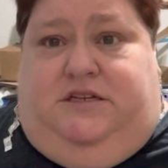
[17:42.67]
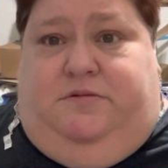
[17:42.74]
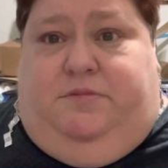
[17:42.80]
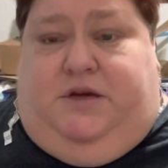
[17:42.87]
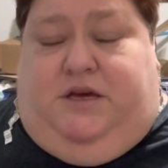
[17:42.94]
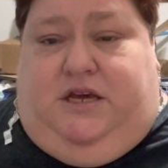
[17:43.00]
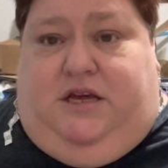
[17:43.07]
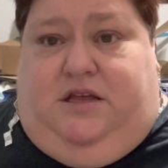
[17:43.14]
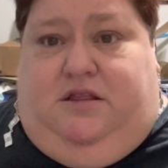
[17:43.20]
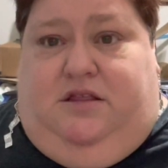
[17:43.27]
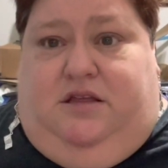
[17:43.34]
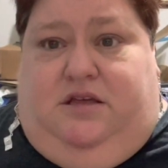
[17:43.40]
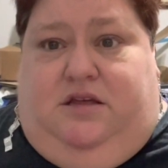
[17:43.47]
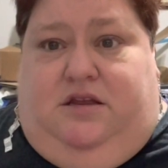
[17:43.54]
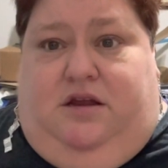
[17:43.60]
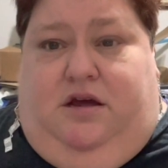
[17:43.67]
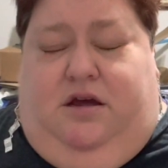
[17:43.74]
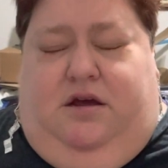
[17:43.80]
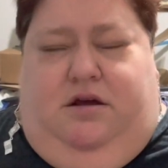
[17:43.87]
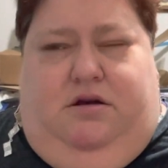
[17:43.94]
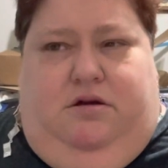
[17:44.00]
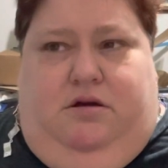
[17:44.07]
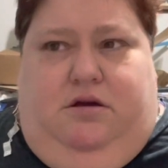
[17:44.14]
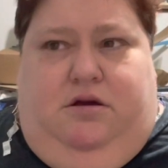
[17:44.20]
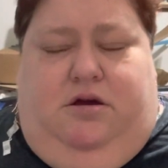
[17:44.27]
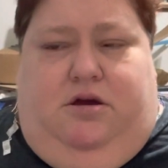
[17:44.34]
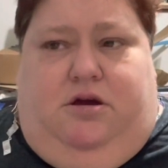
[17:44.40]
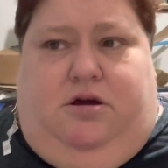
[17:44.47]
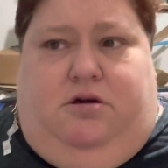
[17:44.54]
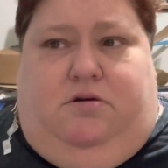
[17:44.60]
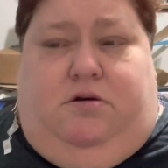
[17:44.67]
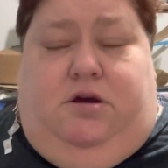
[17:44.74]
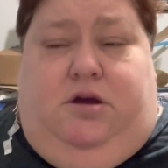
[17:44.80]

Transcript: to me that, I go,